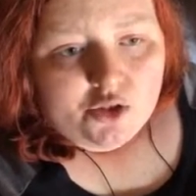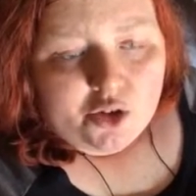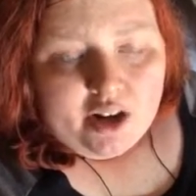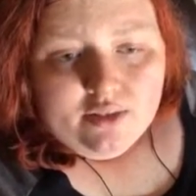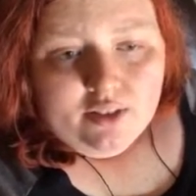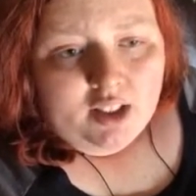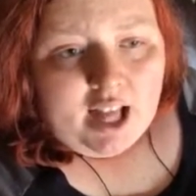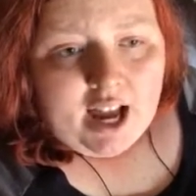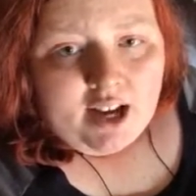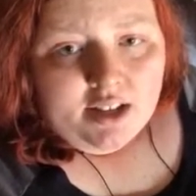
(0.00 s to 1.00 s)
try to
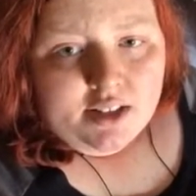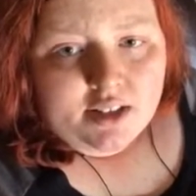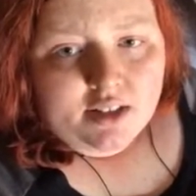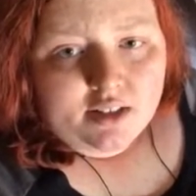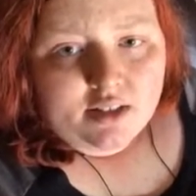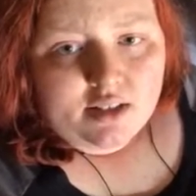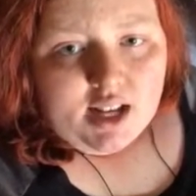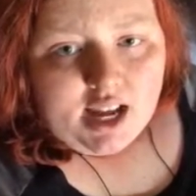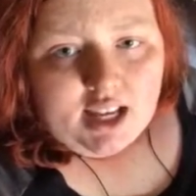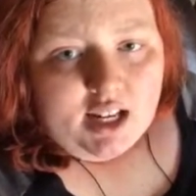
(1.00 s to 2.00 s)
relax,
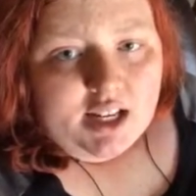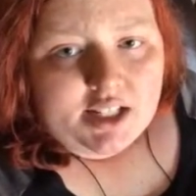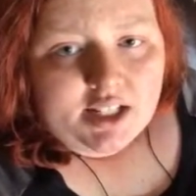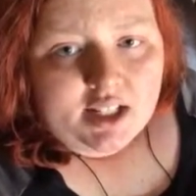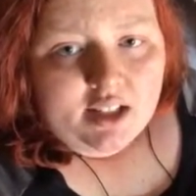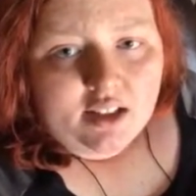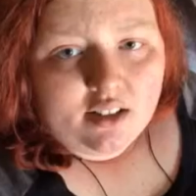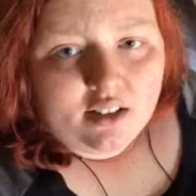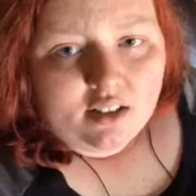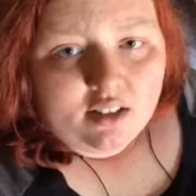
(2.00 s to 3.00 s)
take it easy,
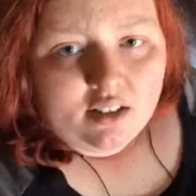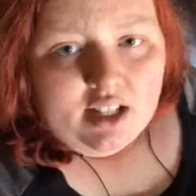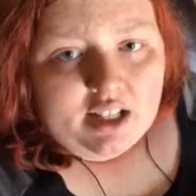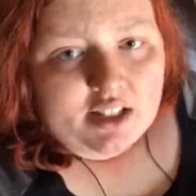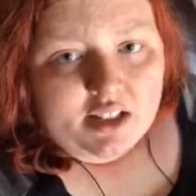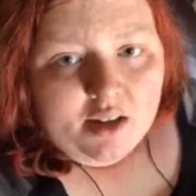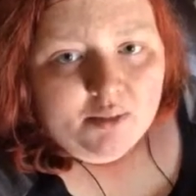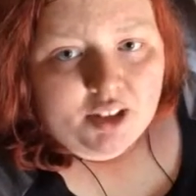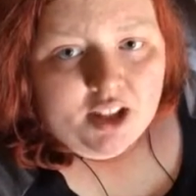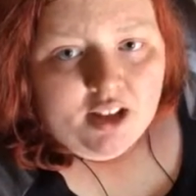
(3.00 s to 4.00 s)
eat
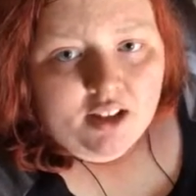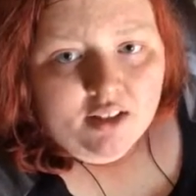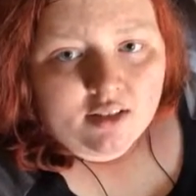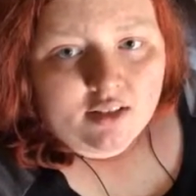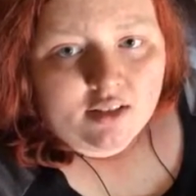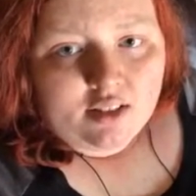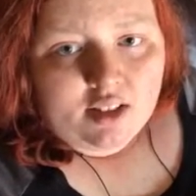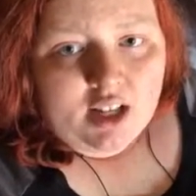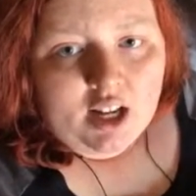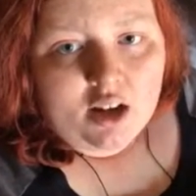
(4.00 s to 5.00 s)
something.
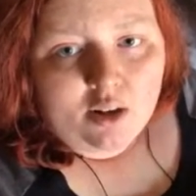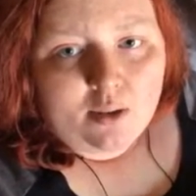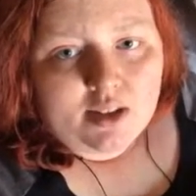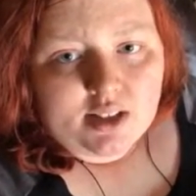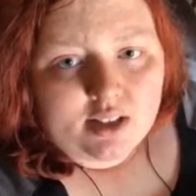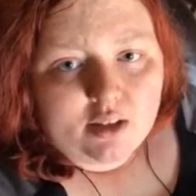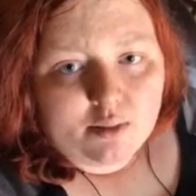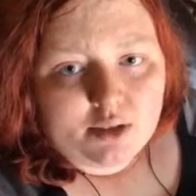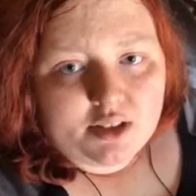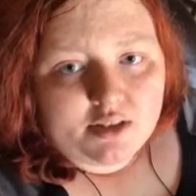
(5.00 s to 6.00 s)
Eating always
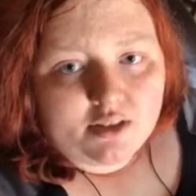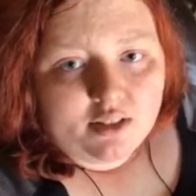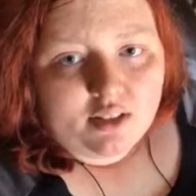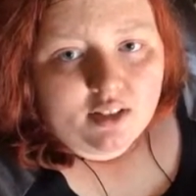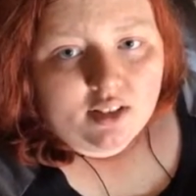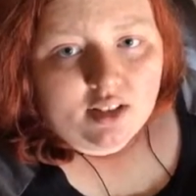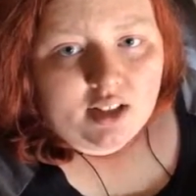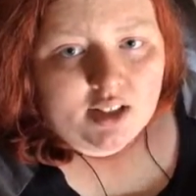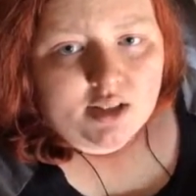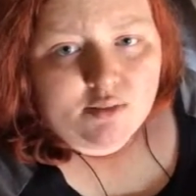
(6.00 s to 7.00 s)
helps.
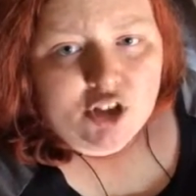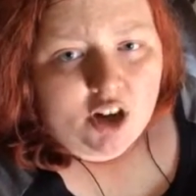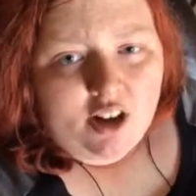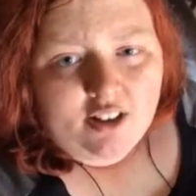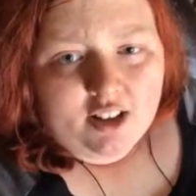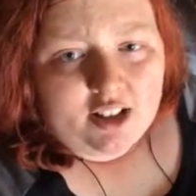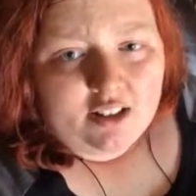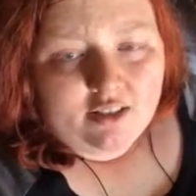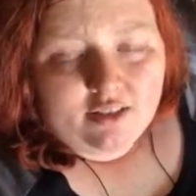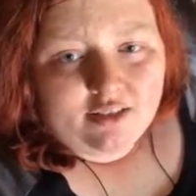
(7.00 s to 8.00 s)
Eat some
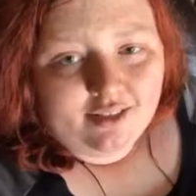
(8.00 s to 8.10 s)
chocolate.